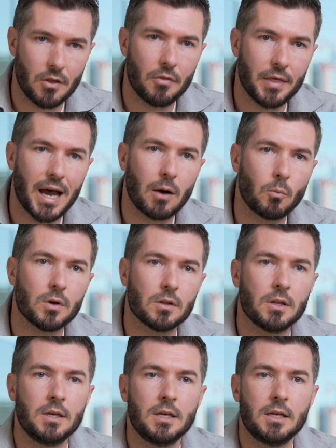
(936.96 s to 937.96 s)
think that
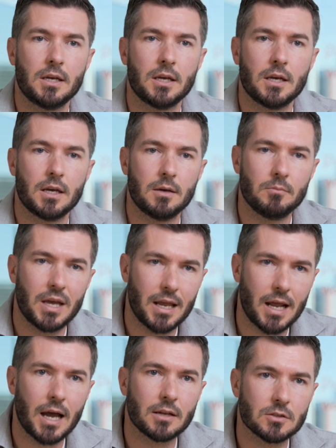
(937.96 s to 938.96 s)
will
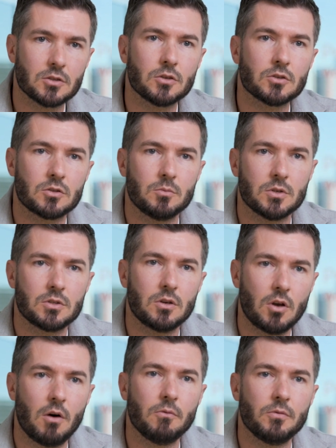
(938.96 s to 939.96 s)
enhance customers'
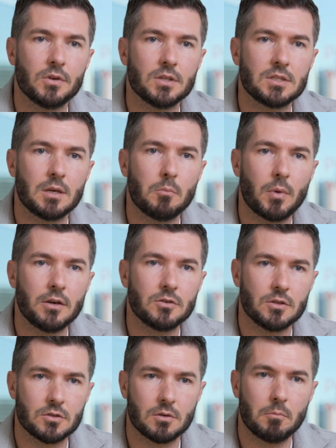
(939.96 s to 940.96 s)
confidence in
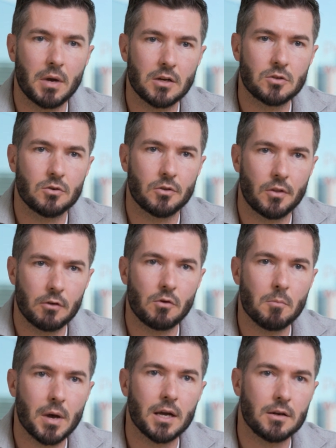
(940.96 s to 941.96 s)
pensions and make sure that they
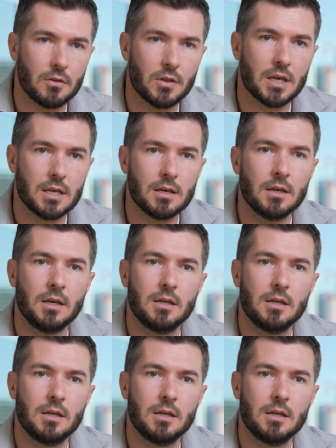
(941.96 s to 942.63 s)
remain the